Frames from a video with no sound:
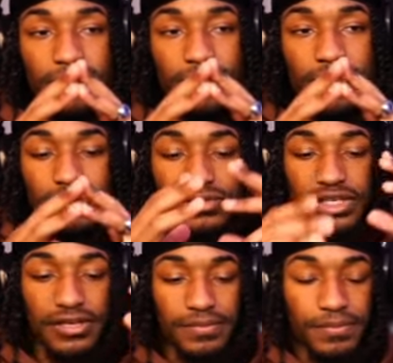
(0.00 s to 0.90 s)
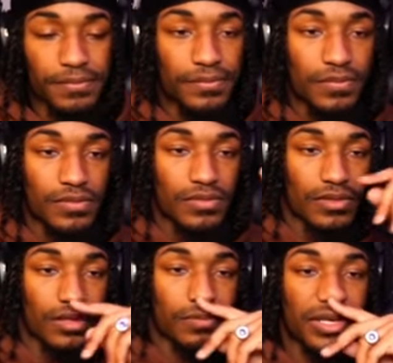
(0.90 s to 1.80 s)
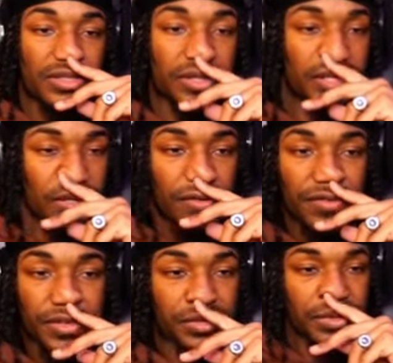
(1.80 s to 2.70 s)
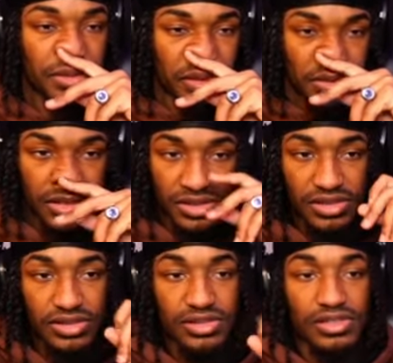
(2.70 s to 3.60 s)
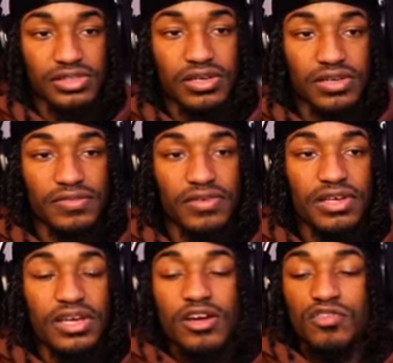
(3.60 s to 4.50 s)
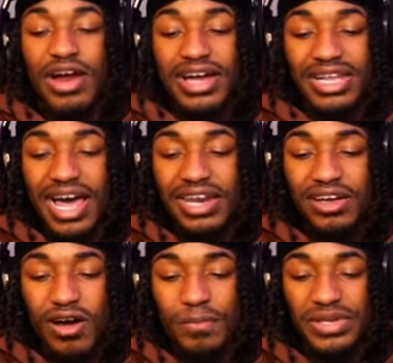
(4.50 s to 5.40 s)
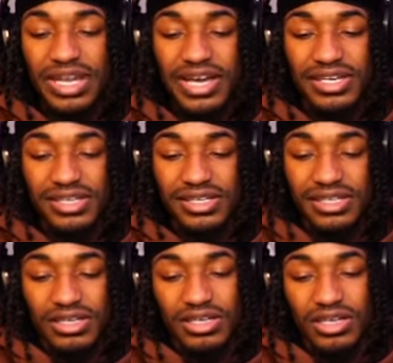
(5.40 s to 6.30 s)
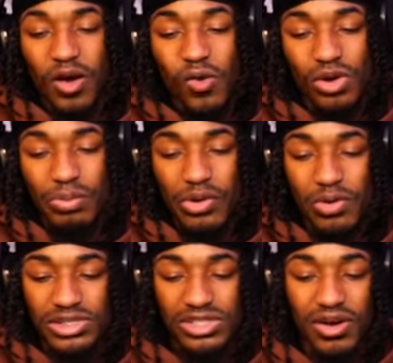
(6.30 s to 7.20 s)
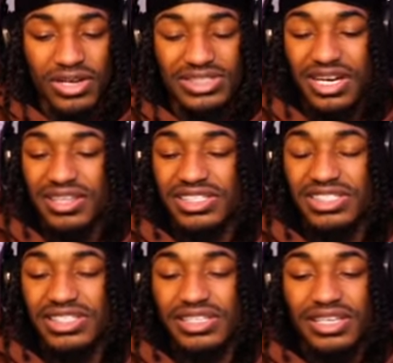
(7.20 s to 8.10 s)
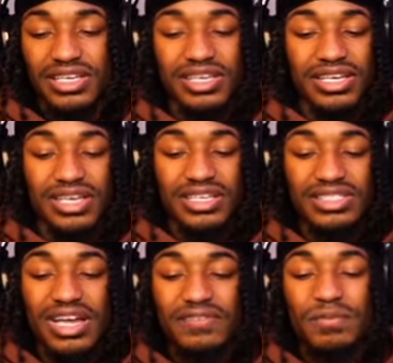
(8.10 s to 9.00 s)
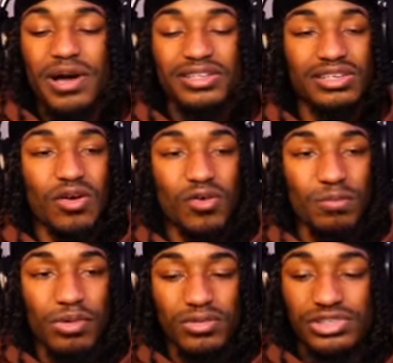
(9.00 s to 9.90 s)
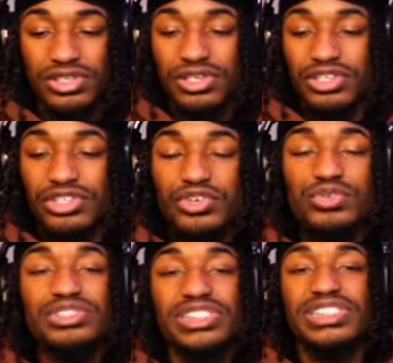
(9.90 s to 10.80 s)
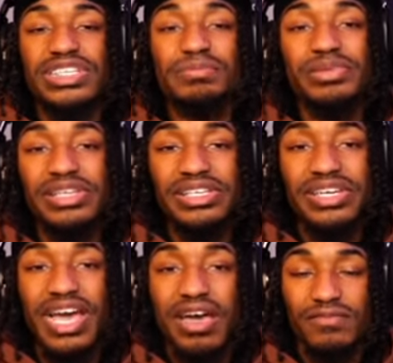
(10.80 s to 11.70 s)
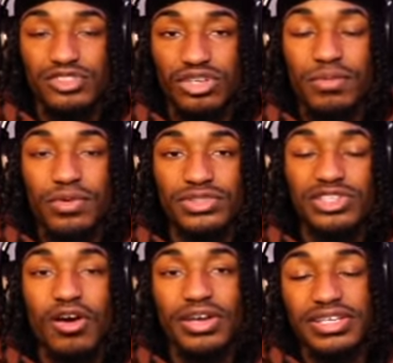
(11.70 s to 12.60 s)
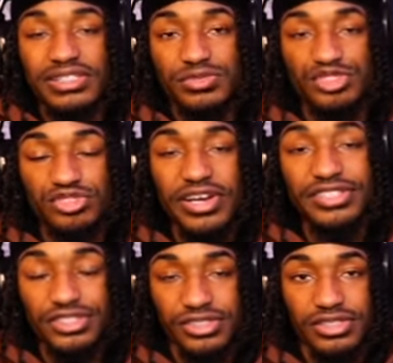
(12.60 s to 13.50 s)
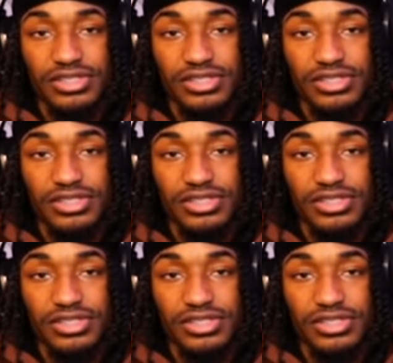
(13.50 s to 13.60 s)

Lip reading: You know what I'm saying? Best way to get over the first bit of nerves is in talking to right. A lot of y'all be like cold approach and all this other shit. It's not even about the cold approach. You just simply have trouble talking to strangers.